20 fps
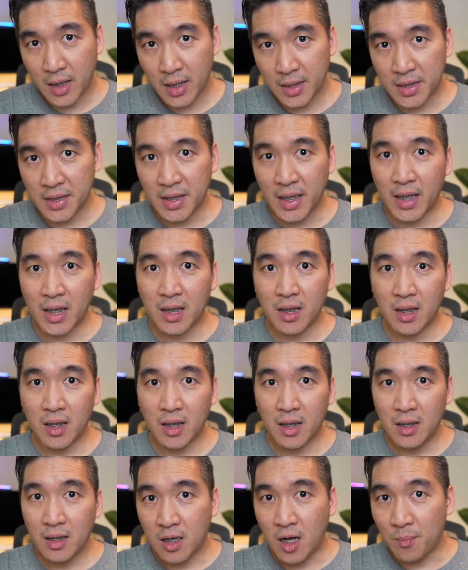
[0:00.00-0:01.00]
And it's like
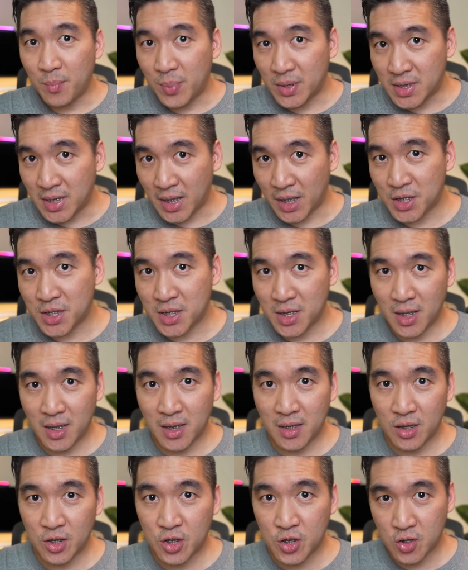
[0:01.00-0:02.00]
a
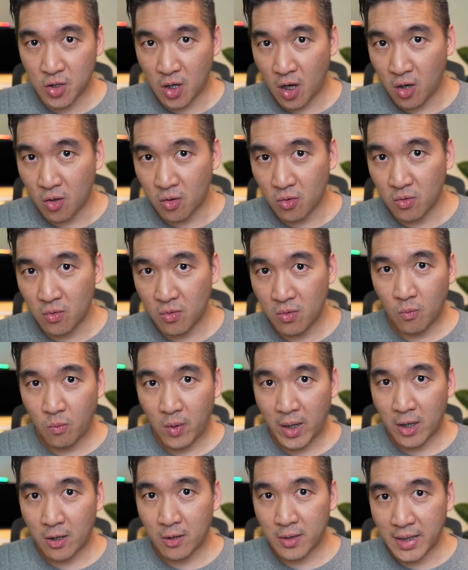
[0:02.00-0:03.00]
competition show
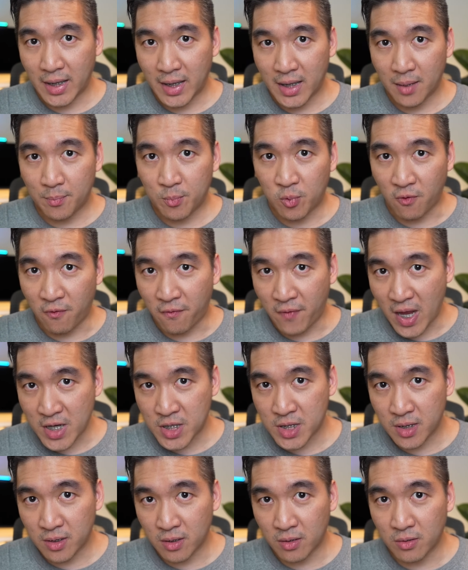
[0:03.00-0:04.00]
where data
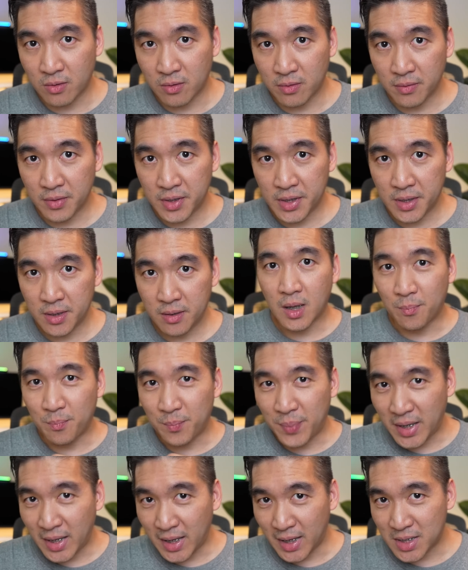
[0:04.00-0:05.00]
professionals
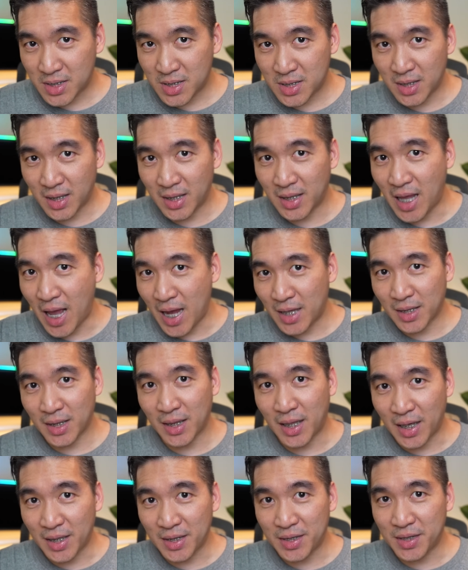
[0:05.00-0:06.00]
compete in
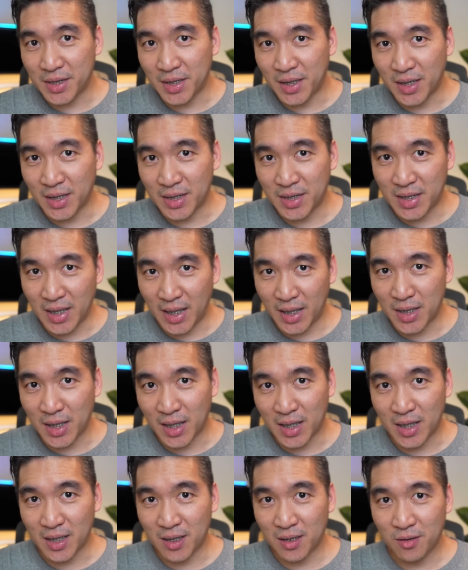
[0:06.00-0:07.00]
analyzing
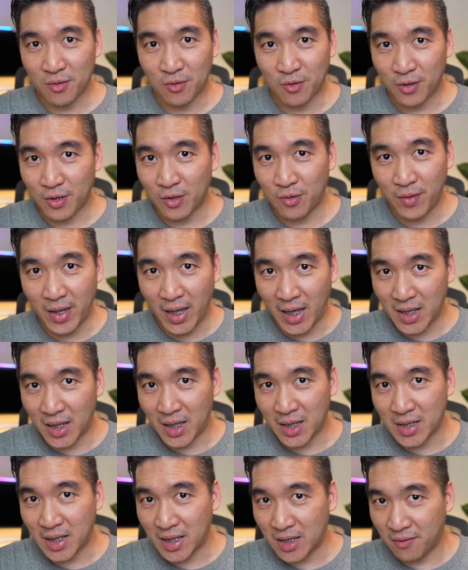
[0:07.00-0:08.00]
data or
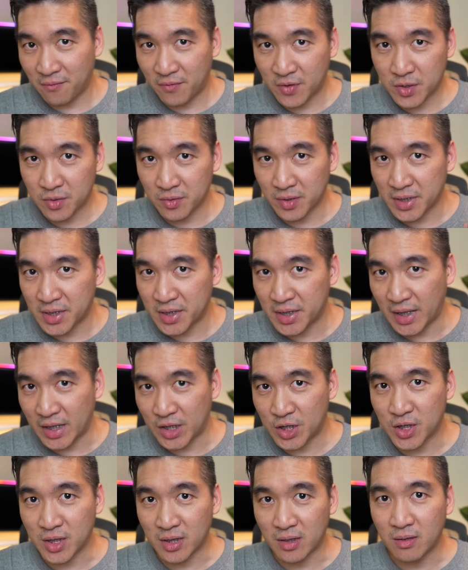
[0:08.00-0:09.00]
creating data
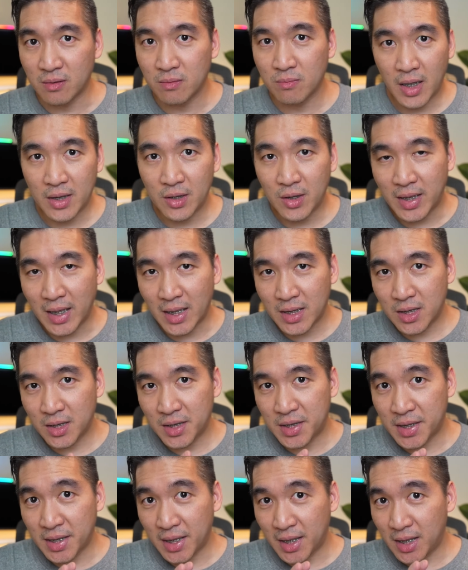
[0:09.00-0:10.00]
visualization. And you get to
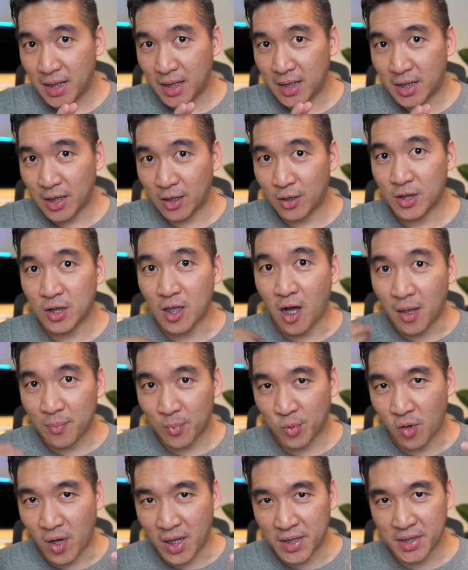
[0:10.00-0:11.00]
see their thought
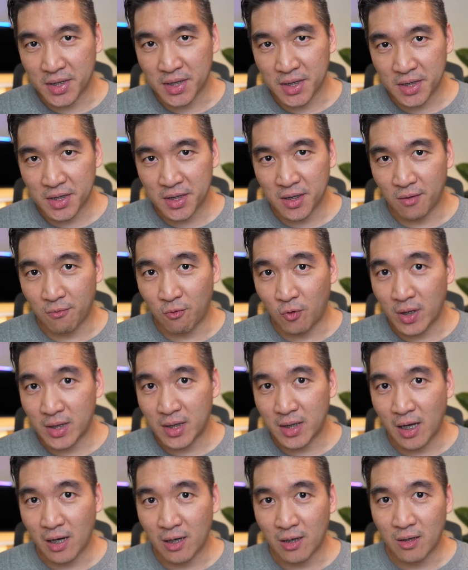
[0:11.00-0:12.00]
process of what
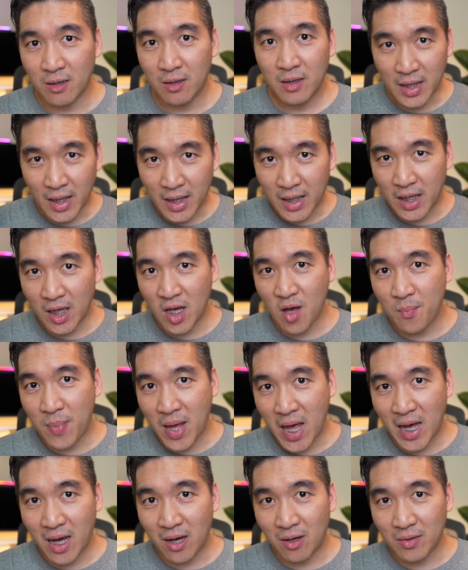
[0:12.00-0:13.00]
they they're thinking
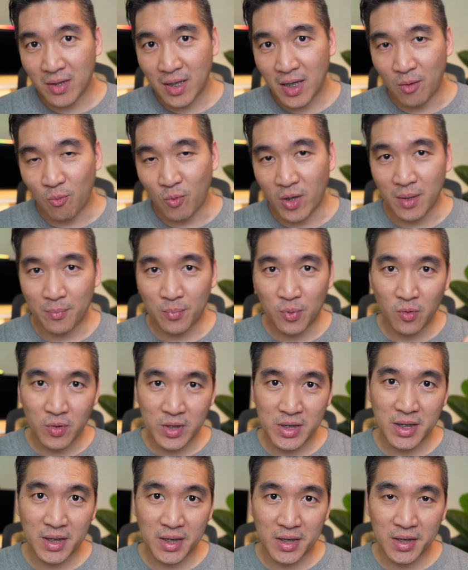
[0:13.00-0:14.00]
about and what
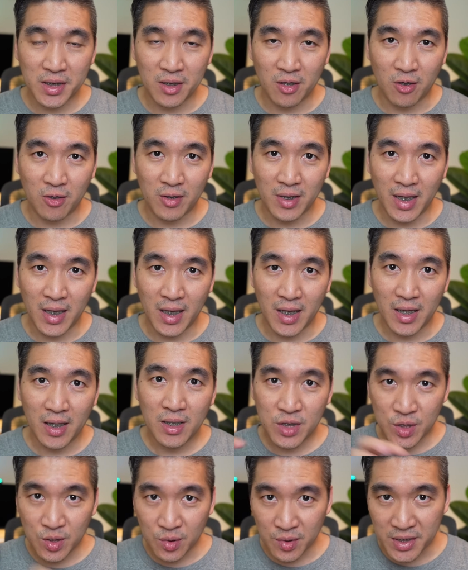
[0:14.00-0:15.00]
approaches are they
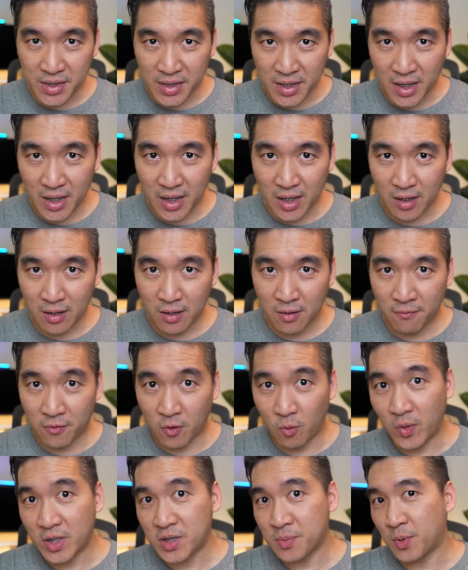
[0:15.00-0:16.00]
choosing
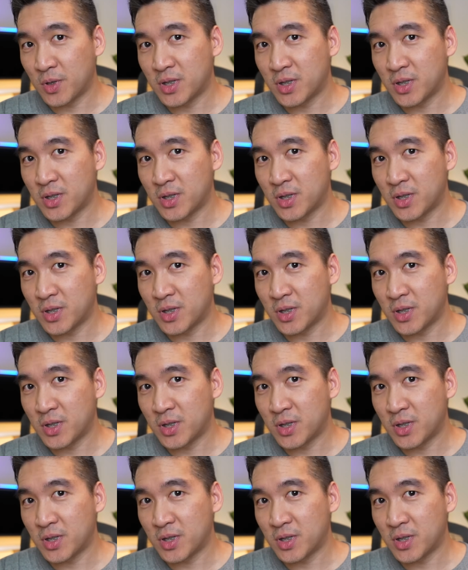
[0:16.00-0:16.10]
for which